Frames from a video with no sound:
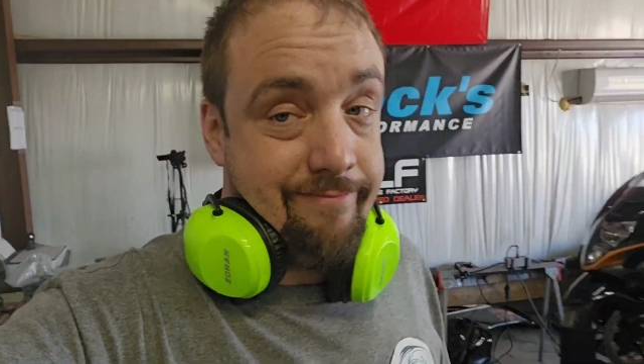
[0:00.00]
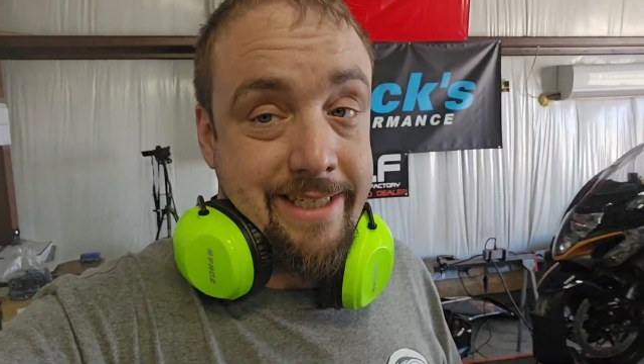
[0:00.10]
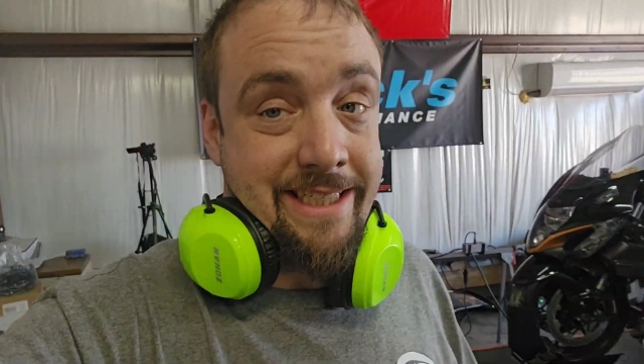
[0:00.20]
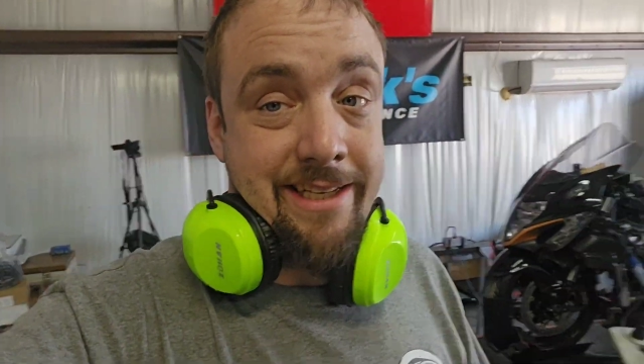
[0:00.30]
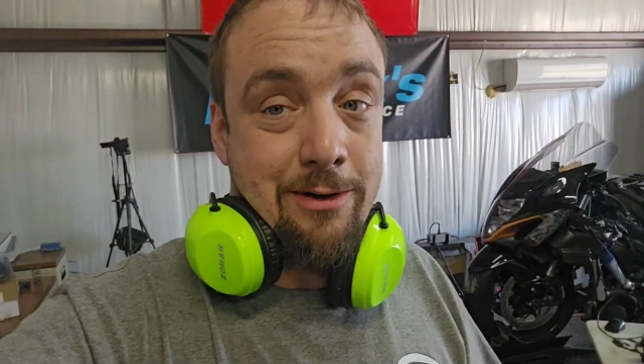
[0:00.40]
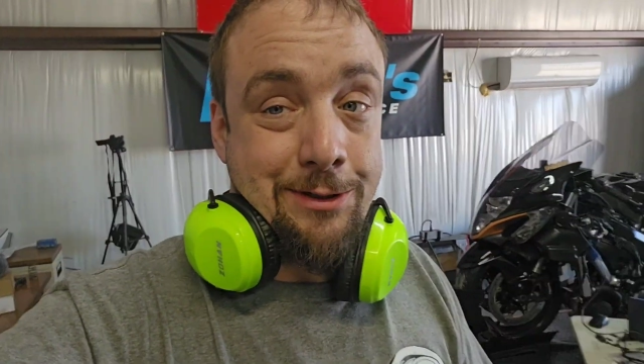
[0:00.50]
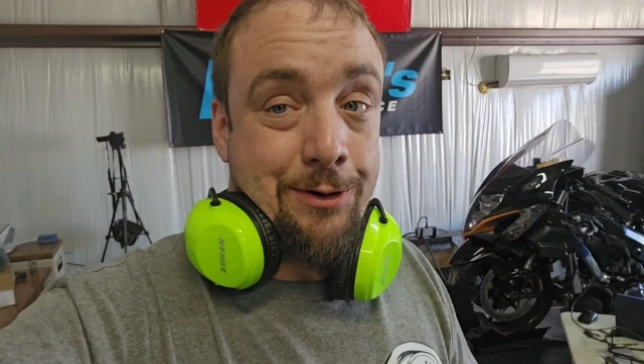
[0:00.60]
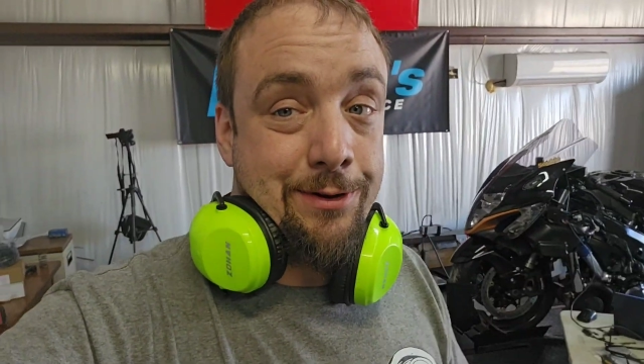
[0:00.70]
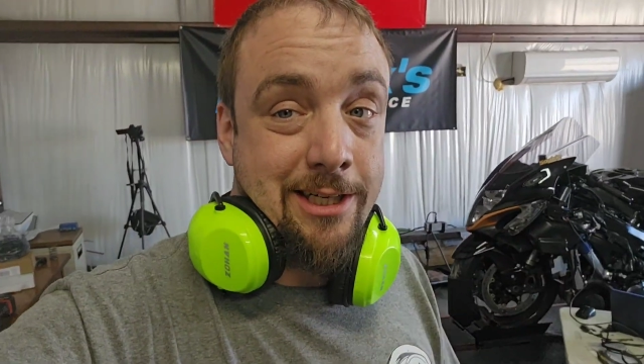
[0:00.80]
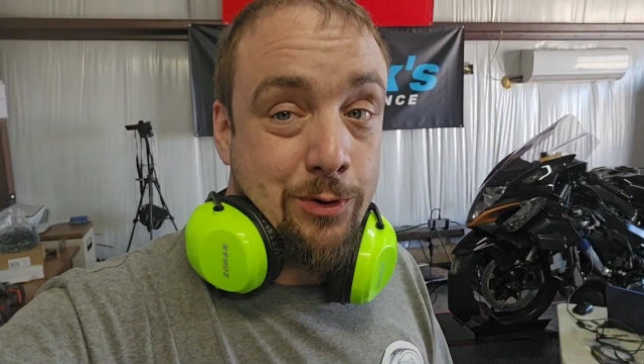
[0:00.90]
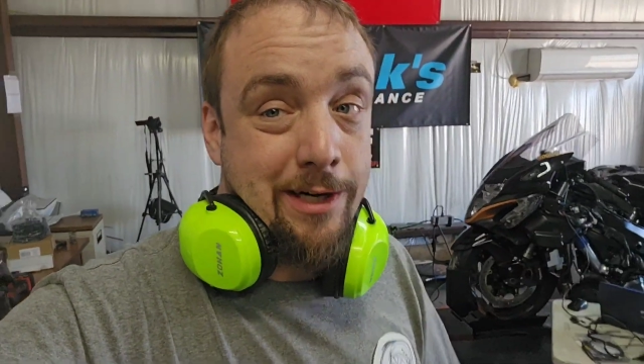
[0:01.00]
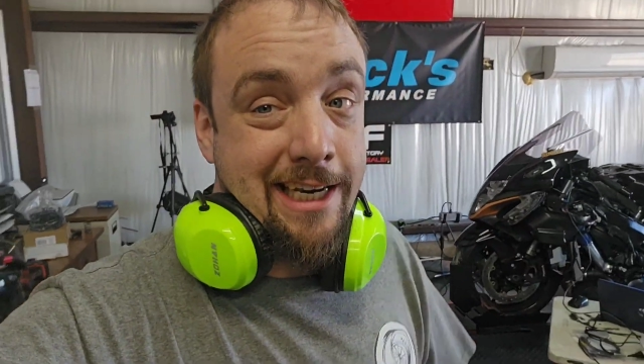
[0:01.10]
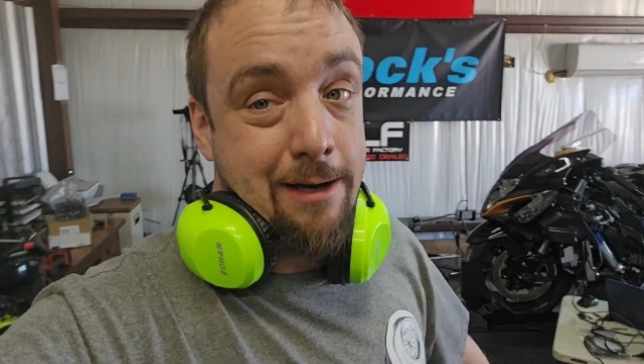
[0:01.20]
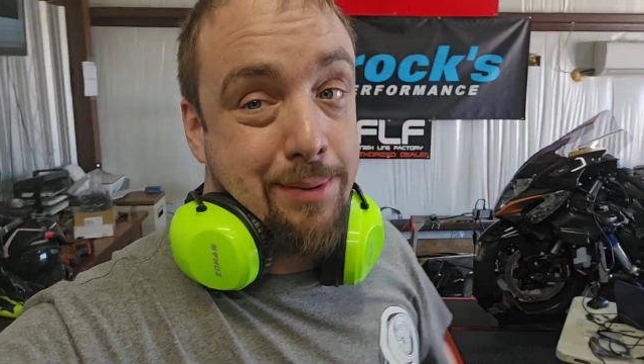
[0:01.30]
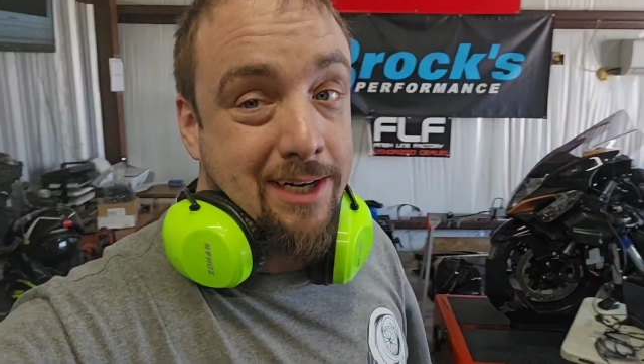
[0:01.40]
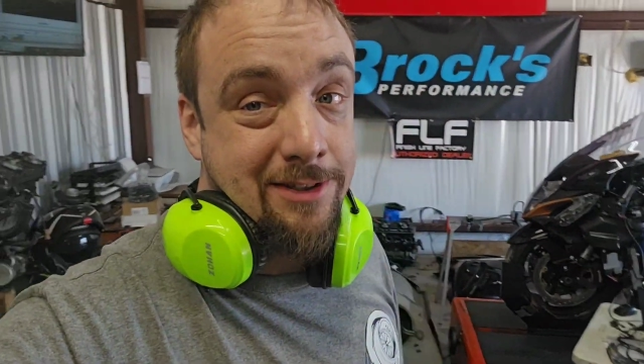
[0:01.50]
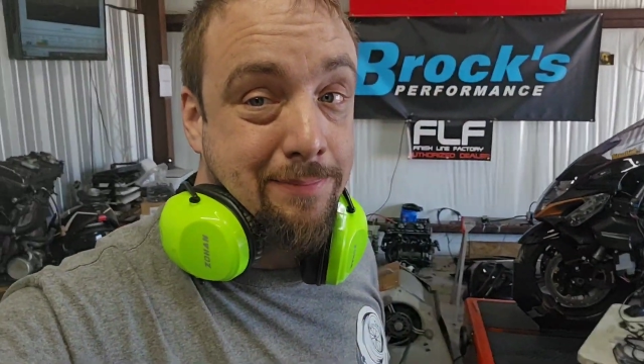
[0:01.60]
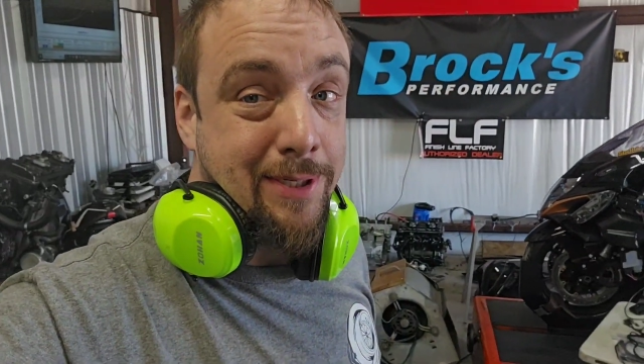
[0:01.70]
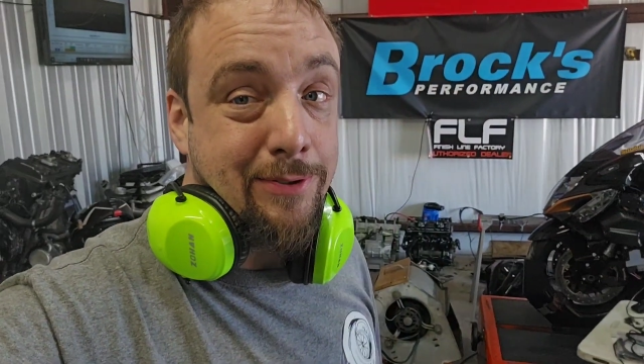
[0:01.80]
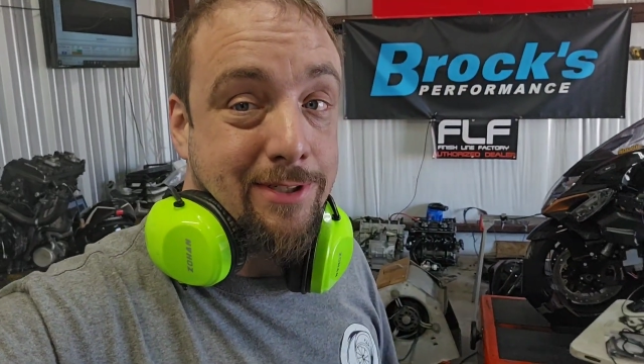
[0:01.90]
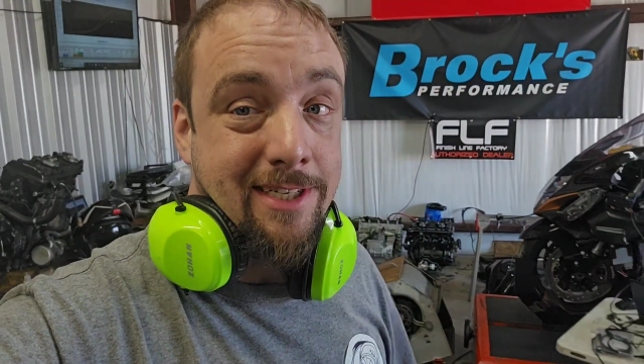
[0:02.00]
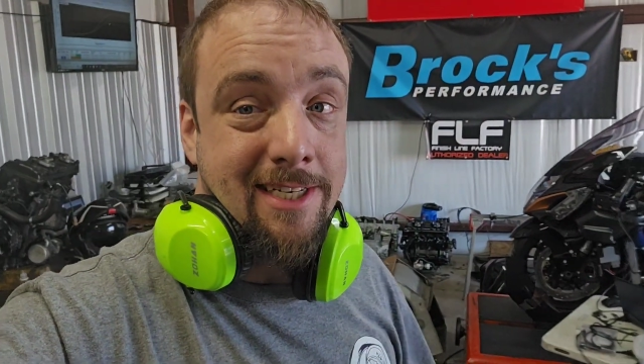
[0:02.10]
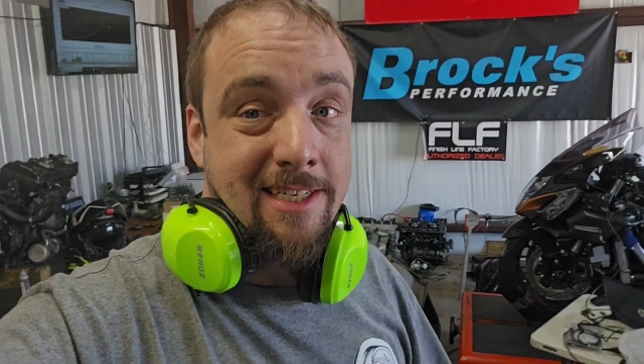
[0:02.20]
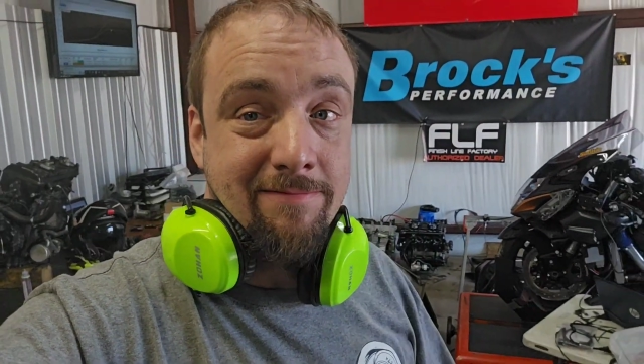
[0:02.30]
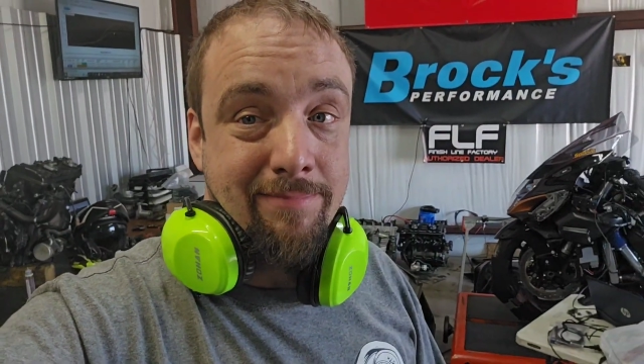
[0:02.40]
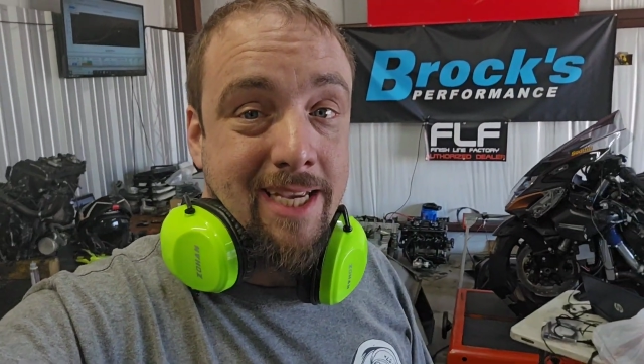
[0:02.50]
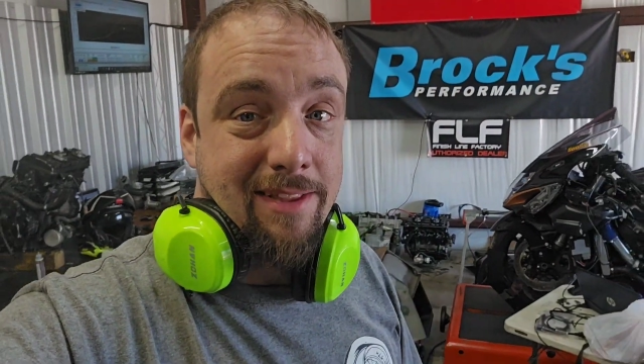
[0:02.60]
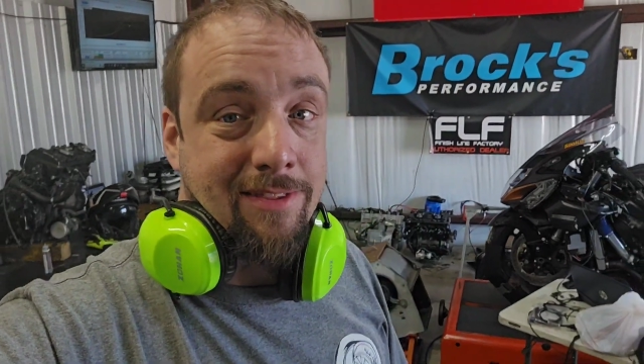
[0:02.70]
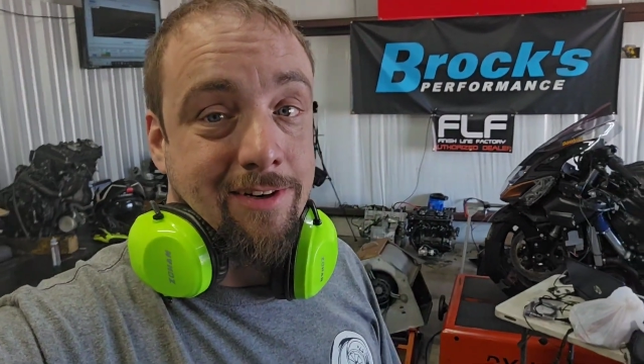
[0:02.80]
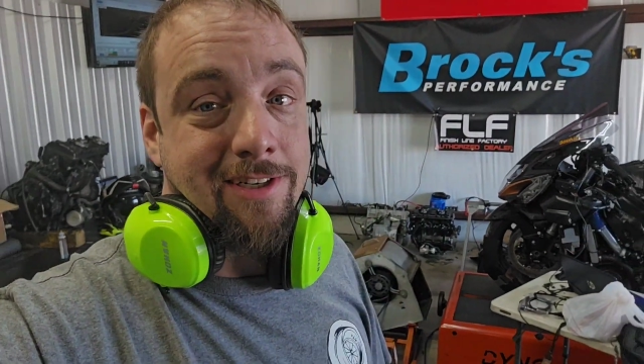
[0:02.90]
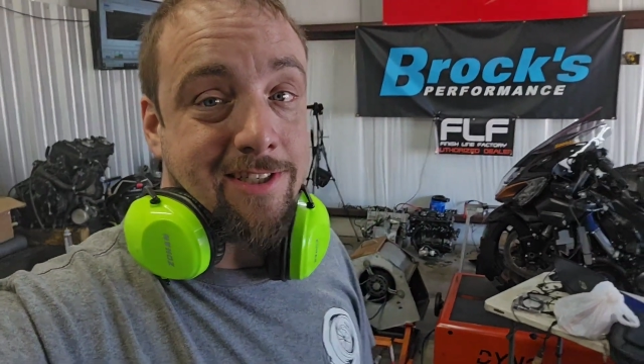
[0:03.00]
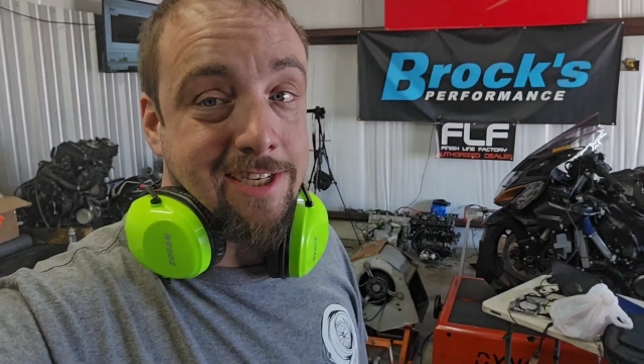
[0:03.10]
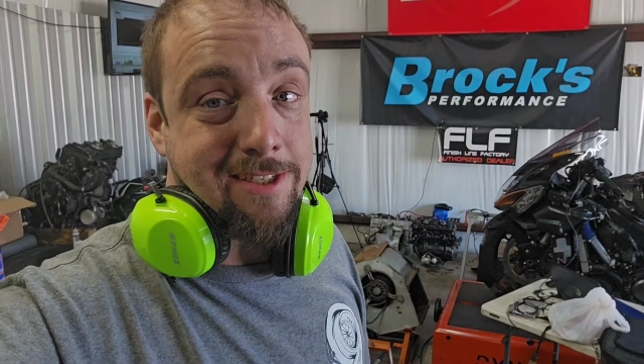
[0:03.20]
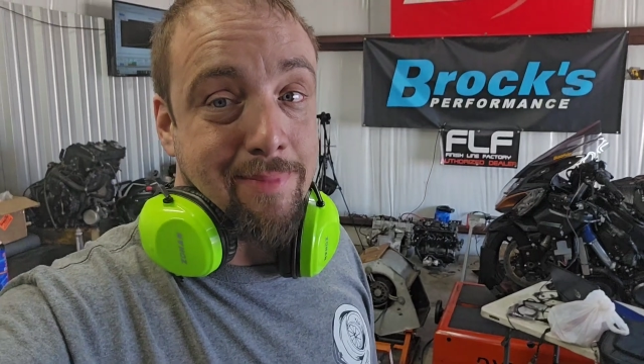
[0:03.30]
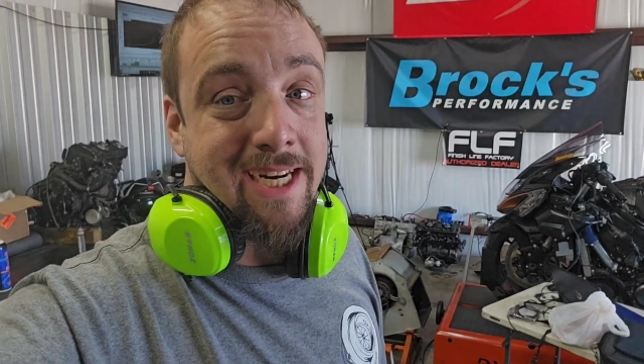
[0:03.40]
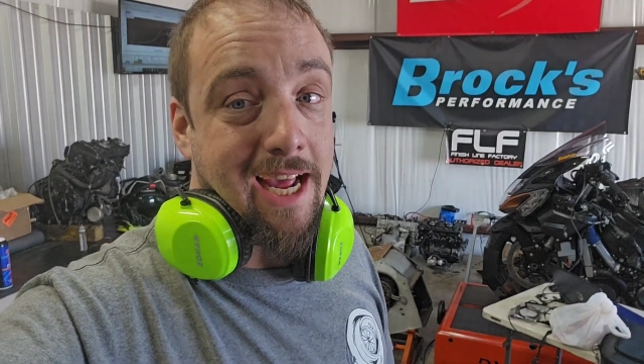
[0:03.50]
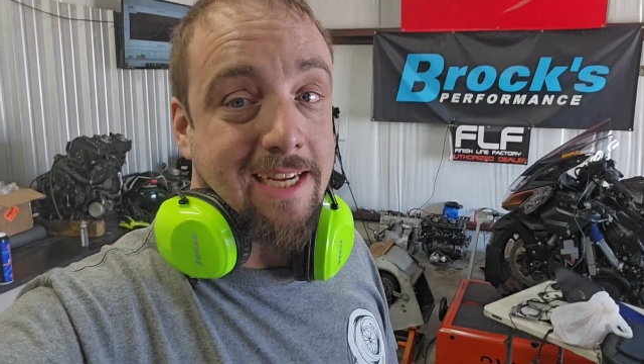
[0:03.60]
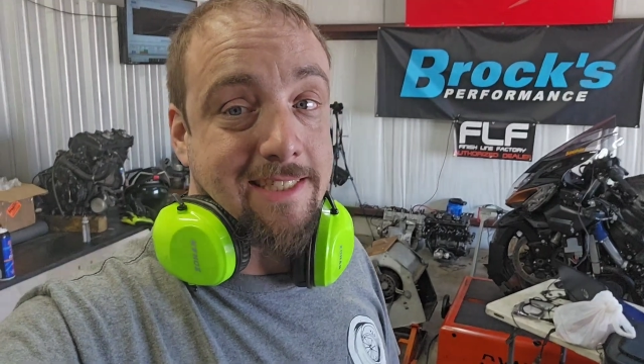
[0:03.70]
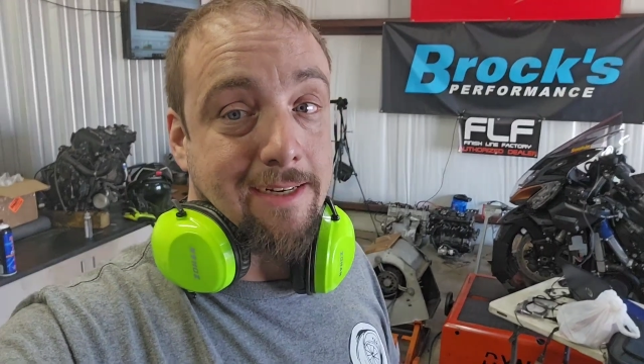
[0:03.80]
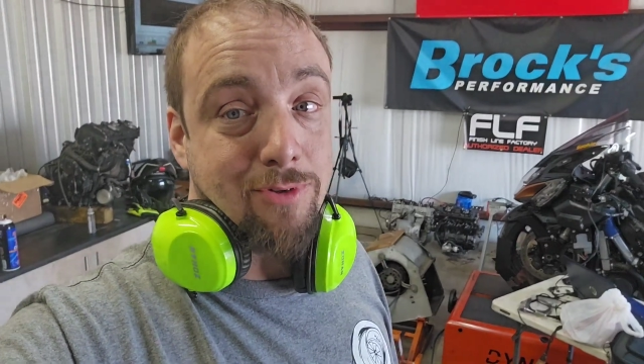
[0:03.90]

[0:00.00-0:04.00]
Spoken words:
And that was only 28 pounds of boost. It didn't even make the 36 it made last time.